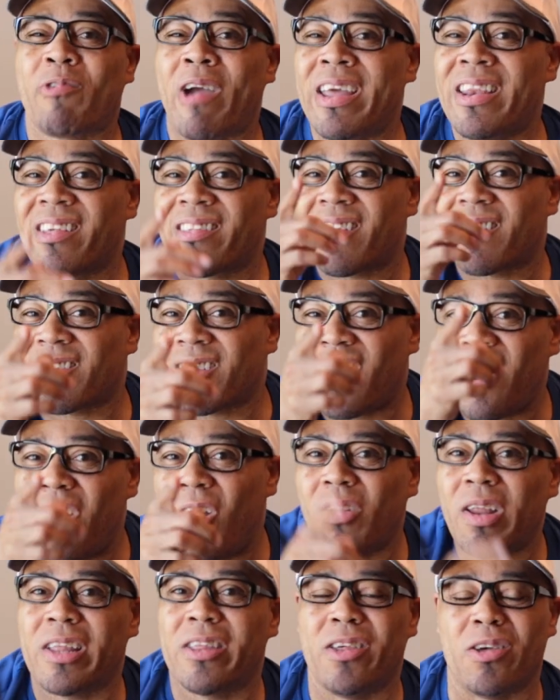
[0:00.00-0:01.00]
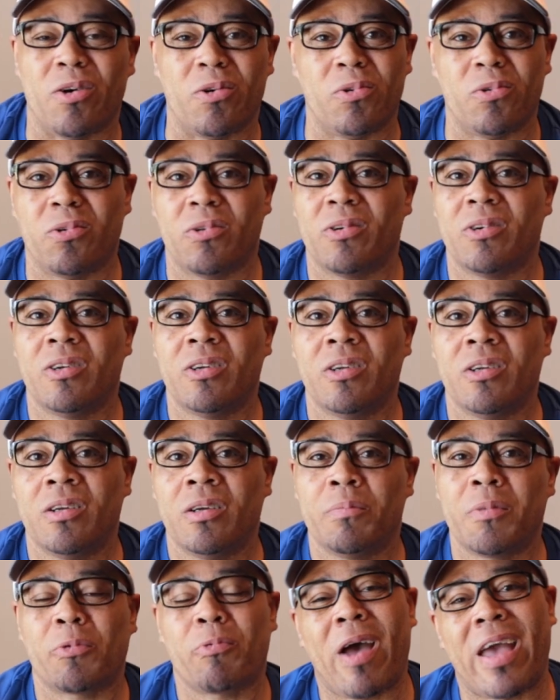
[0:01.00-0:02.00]
Greatness is calling you.
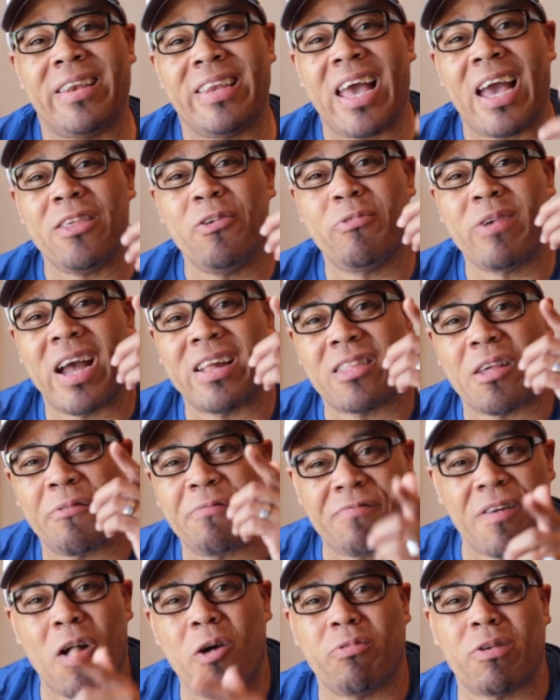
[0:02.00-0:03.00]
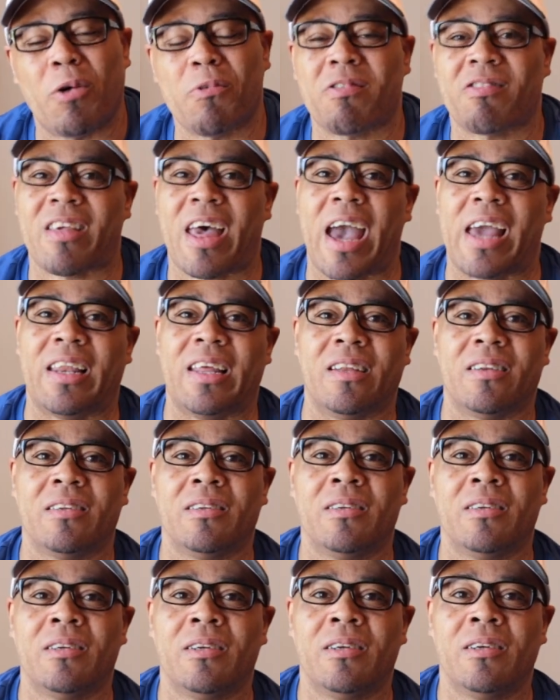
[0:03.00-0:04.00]
But right now you got your phone on
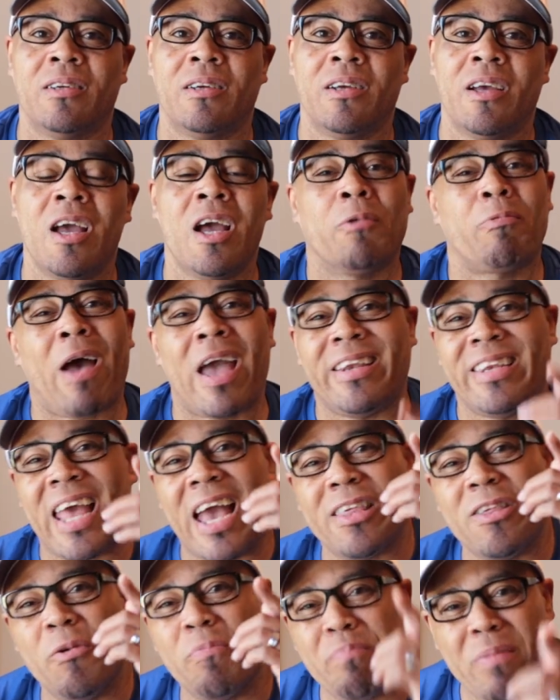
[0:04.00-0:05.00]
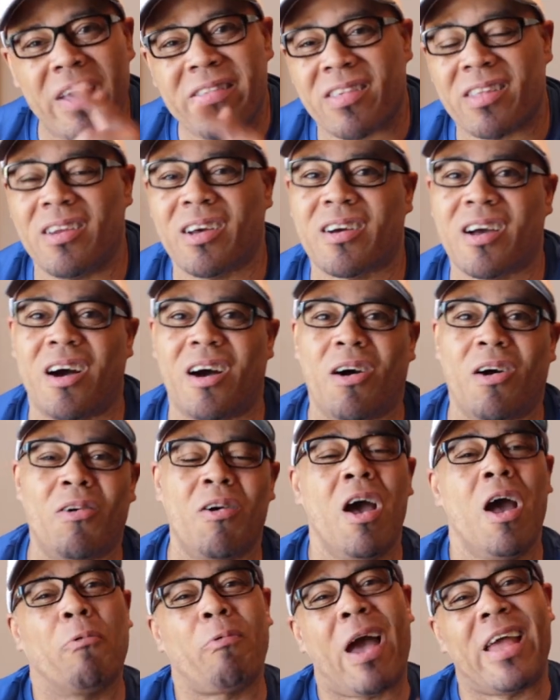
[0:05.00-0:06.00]
silent. Right now you're missing a
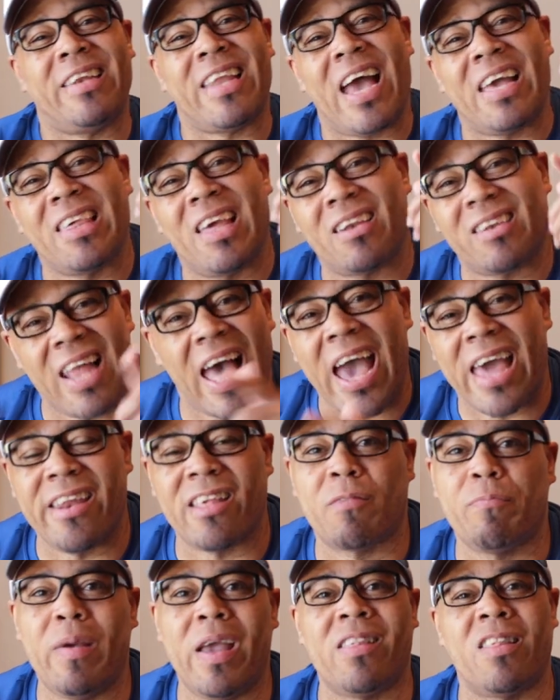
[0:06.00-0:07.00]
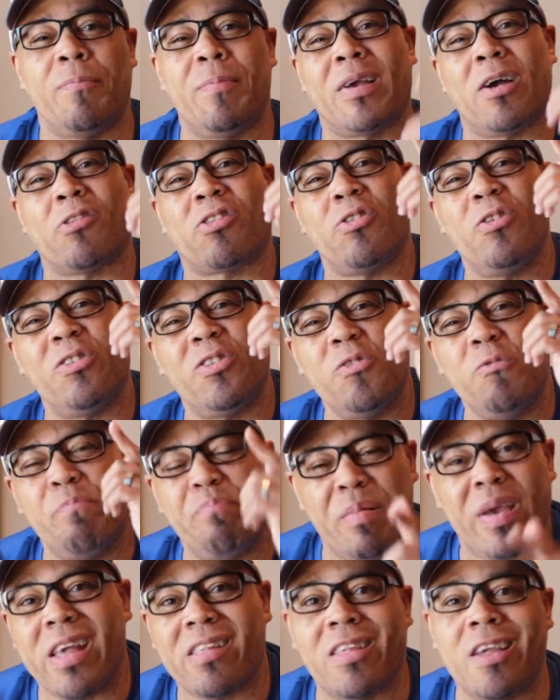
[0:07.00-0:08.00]
call. Right now your line is busy because you're
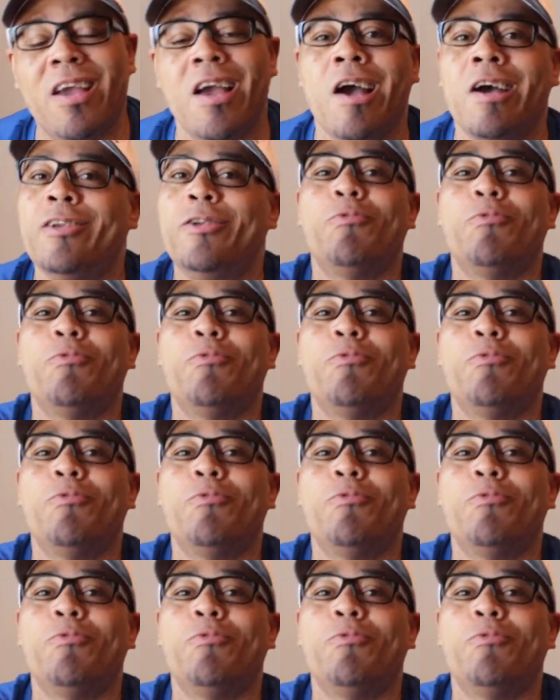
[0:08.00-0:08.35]
too busy